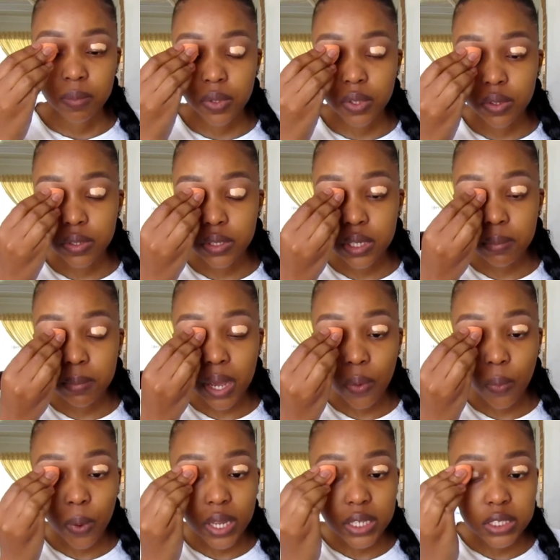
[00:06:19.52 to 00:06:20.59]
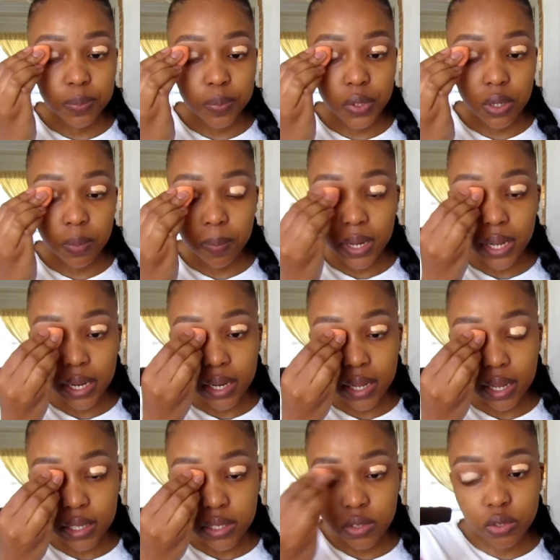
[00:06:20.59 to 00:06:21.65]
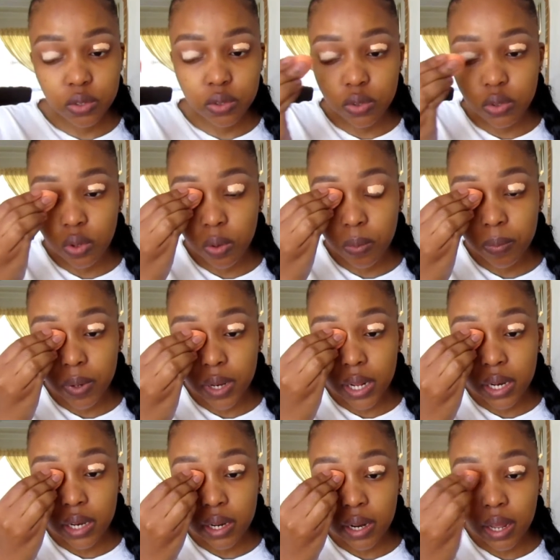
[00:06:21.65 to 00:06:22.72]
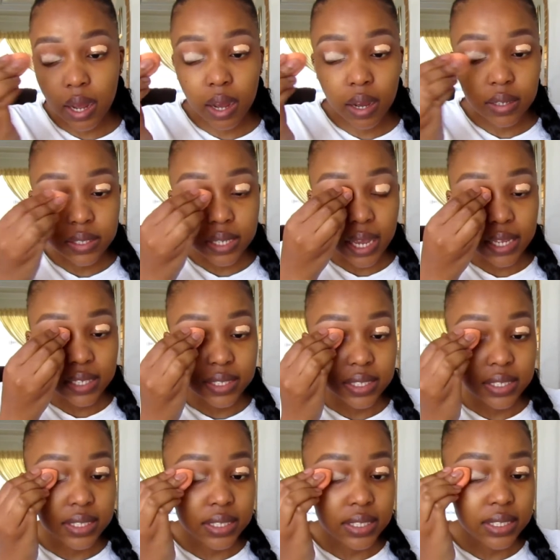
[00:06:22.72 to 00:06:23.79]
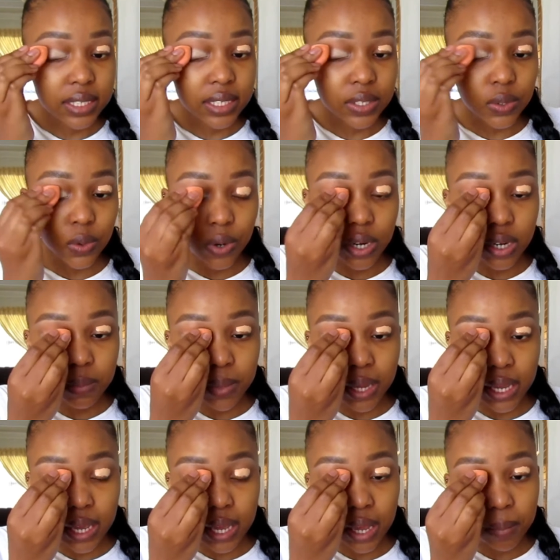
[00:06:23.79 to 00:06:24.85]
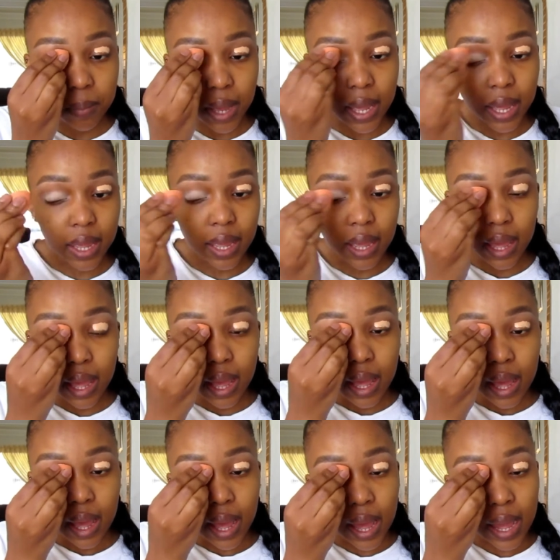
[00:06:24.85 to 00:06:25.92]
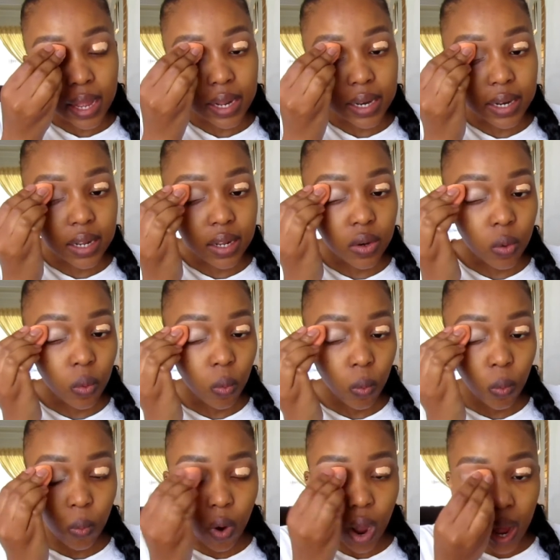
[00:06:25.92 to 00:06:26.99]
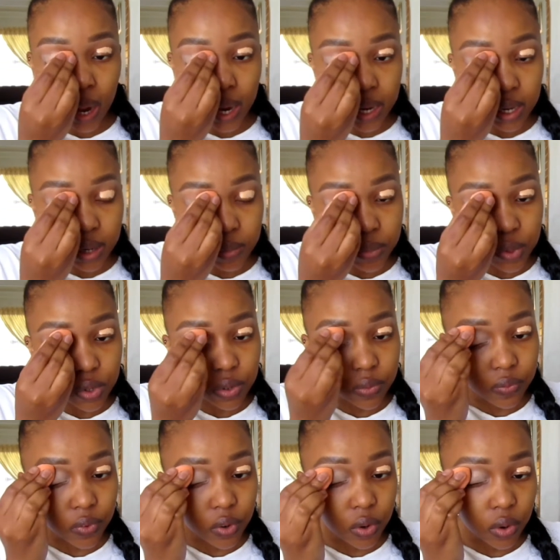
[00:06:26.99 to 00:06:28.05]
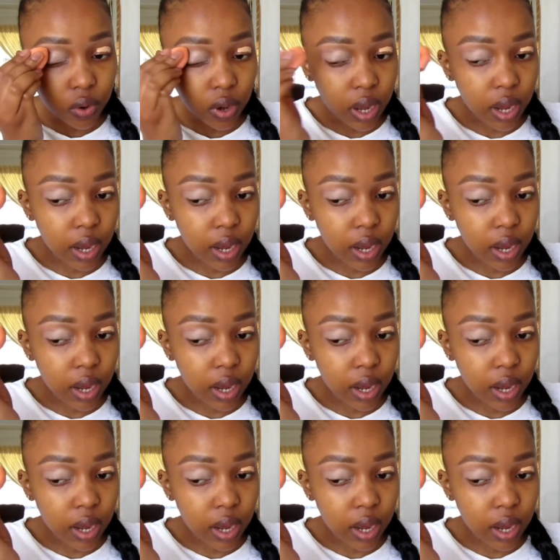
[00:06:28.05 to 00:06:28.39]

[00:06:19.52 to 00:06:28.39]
Using my wet beauty blender to blend it out. As you can see, it's already making my eyelid one beautiful